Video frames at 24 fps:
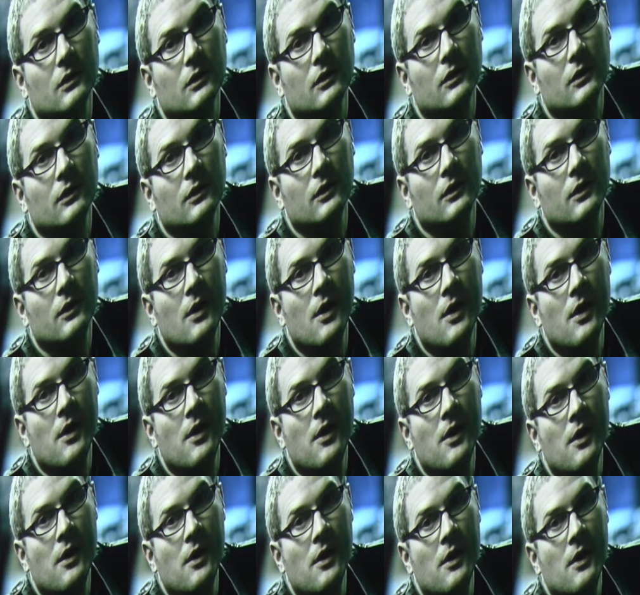
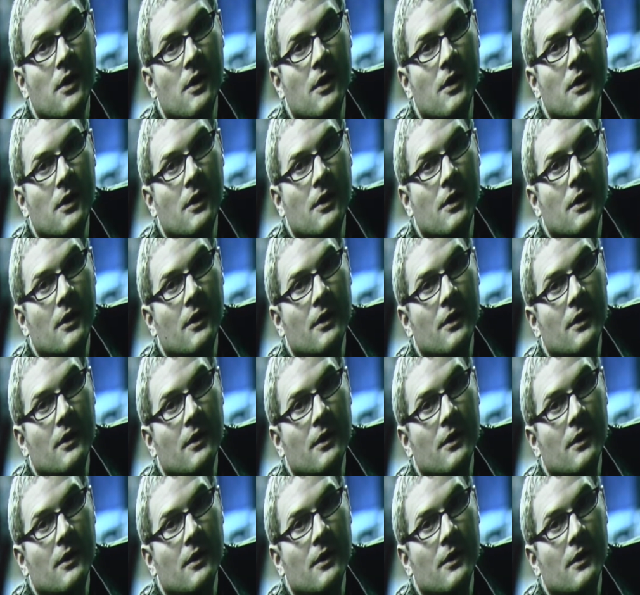[no speech]